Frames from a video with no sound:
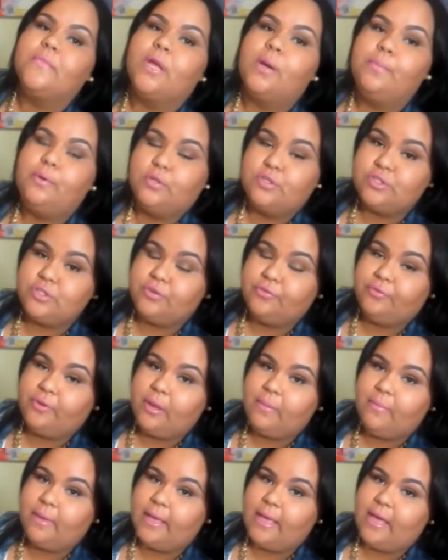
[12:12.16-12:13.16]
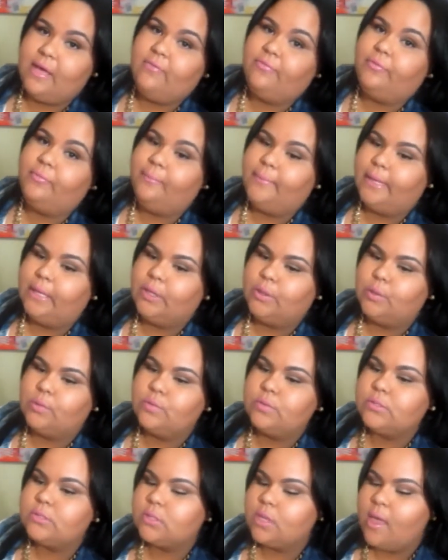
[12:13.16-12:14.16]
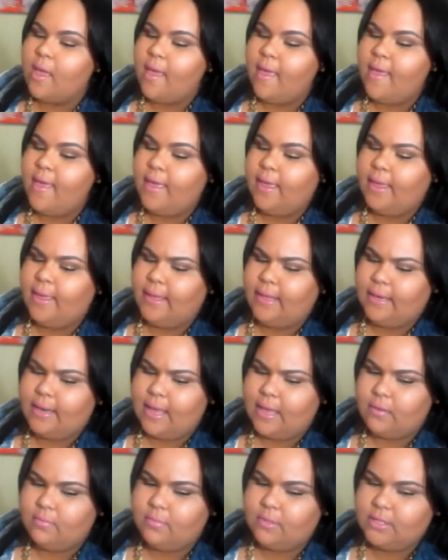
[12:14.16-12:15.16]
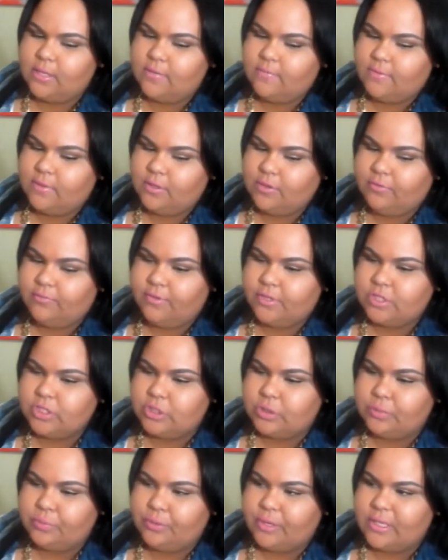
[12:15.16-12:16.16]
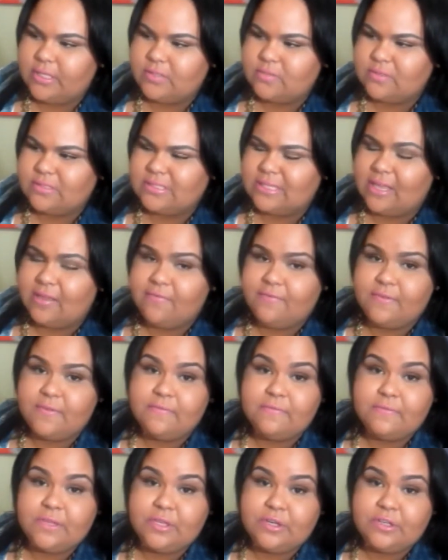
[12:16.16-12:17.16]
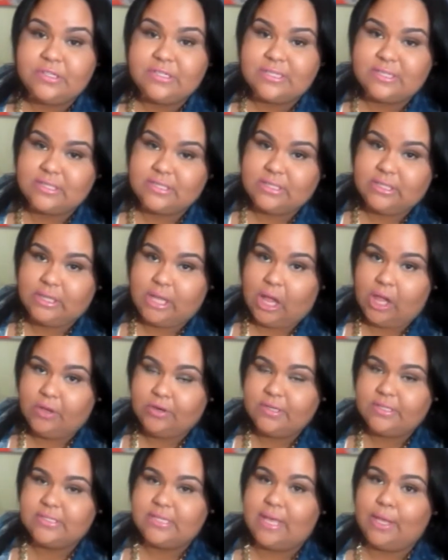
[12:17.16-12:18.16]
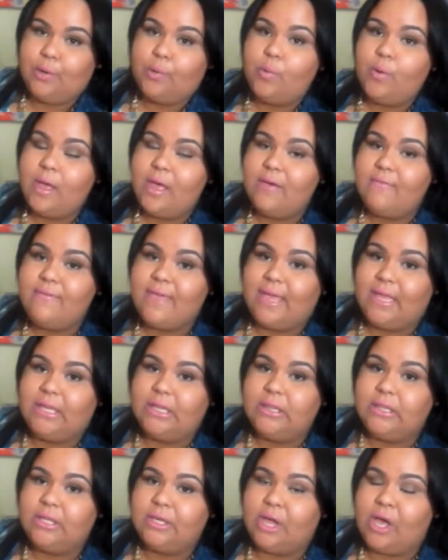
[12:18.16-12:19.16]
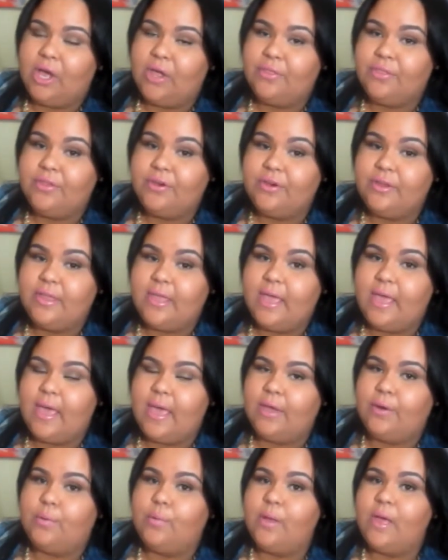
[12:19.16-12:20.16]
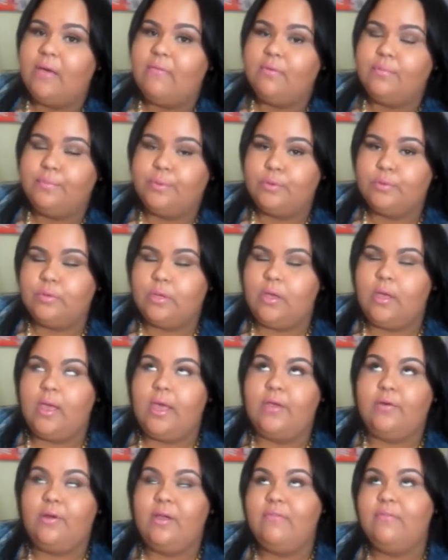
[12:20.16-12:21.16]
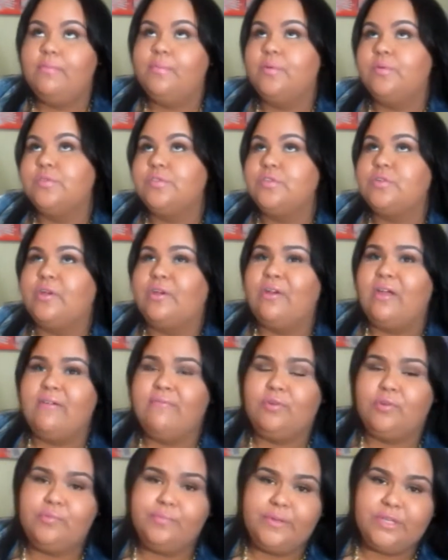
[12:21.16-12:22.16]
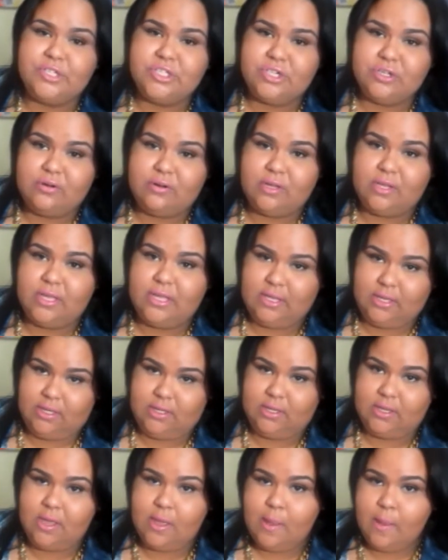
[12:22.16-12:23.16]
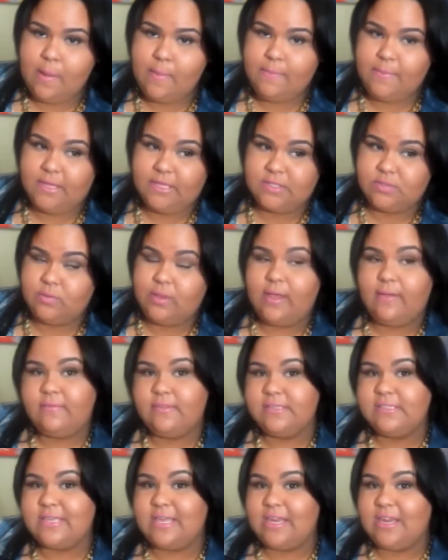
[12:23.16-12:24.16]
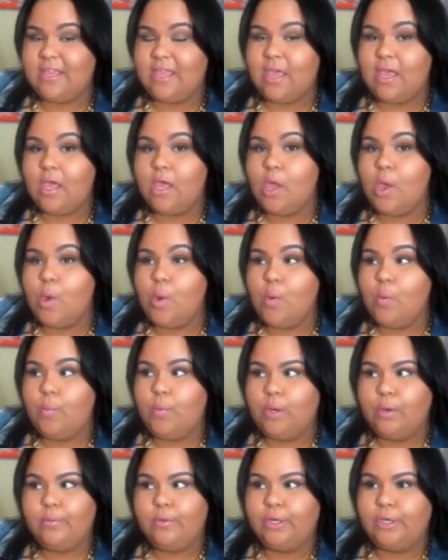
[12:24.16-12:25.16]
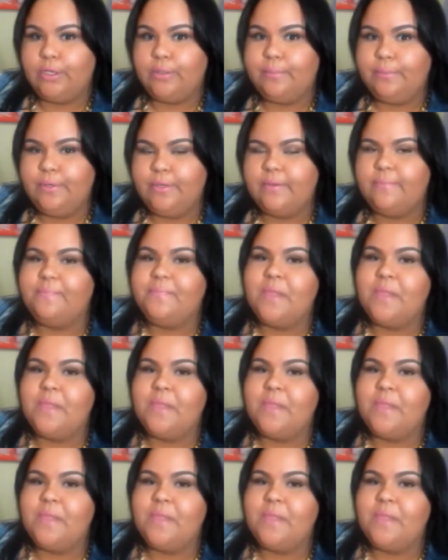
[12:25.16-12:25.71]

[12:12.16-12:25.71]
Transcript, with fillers: A poster frame I got from Michael's and I believe the original price was like 50 or 60 dollars I don't have anything on there yet I don't have a po I don't have a poster I don't have no picture in it because we haven't decided yet what we're gonna put